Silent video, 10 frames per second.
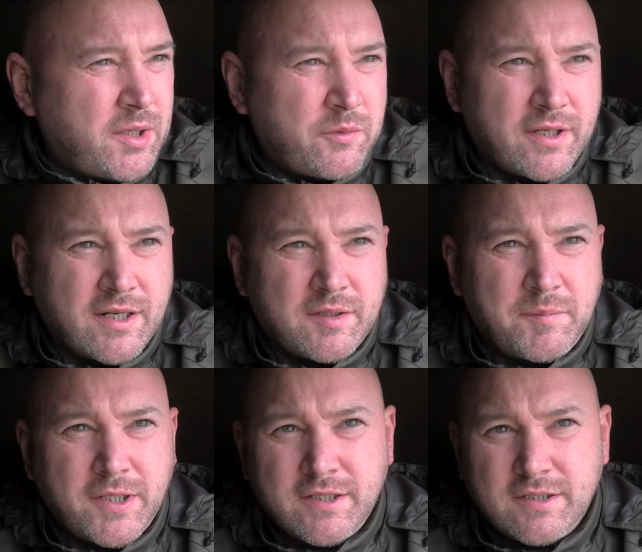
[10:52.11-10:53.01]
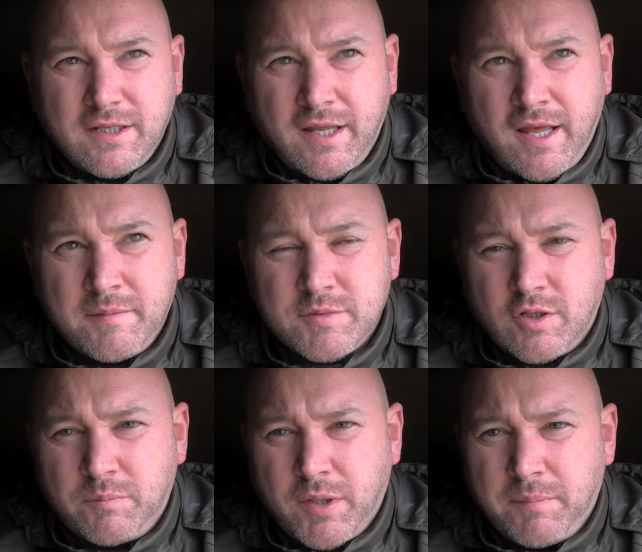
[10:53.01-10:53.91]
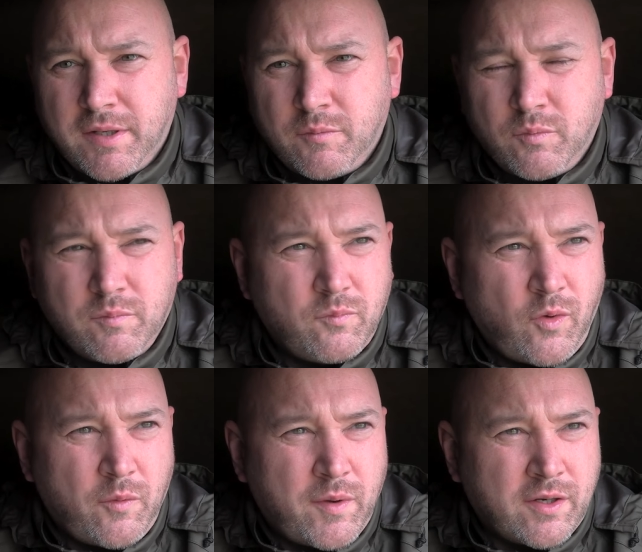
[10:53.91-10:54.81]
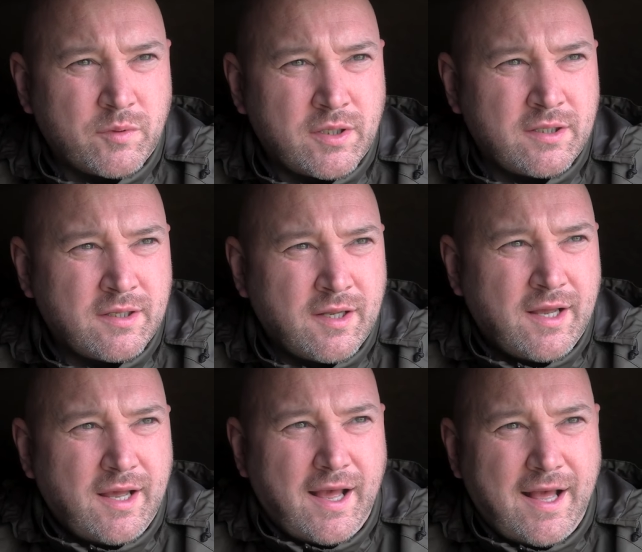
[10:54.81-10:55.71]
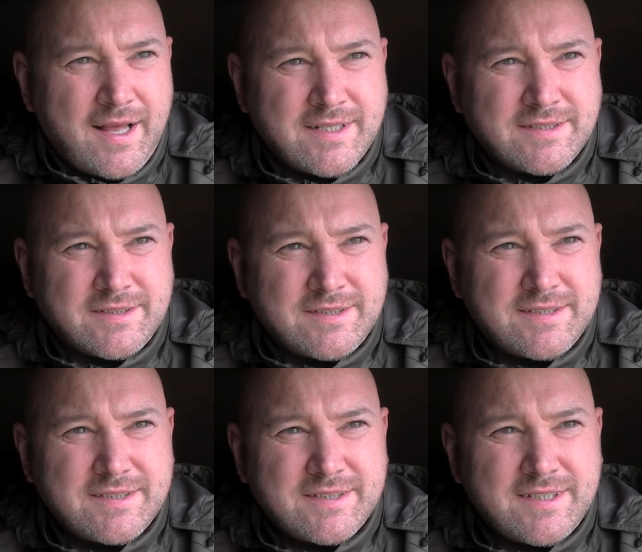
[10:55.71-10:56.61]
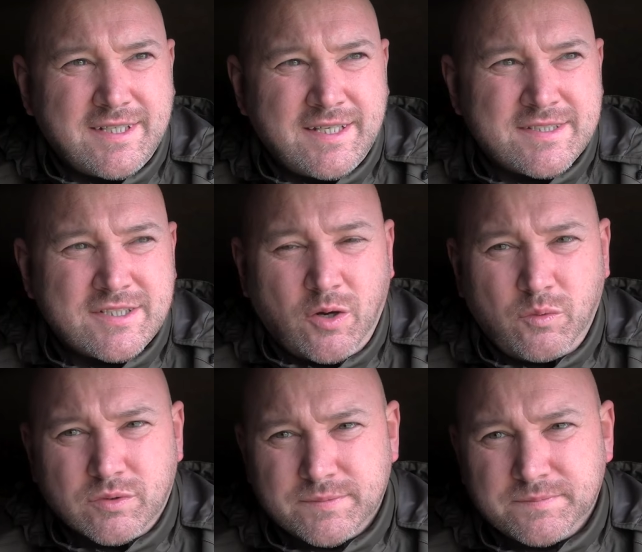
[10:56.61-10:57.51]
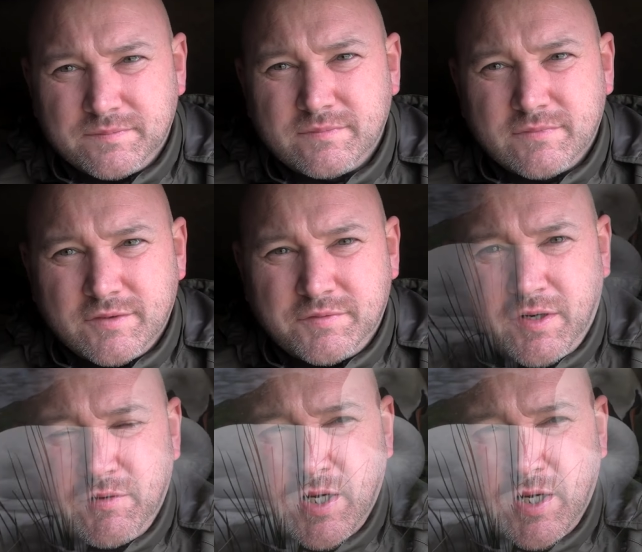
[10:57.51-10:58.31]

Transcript: blowing in at the minute. It's going to bring a bit of wet weather with it, and it's cold. It's very,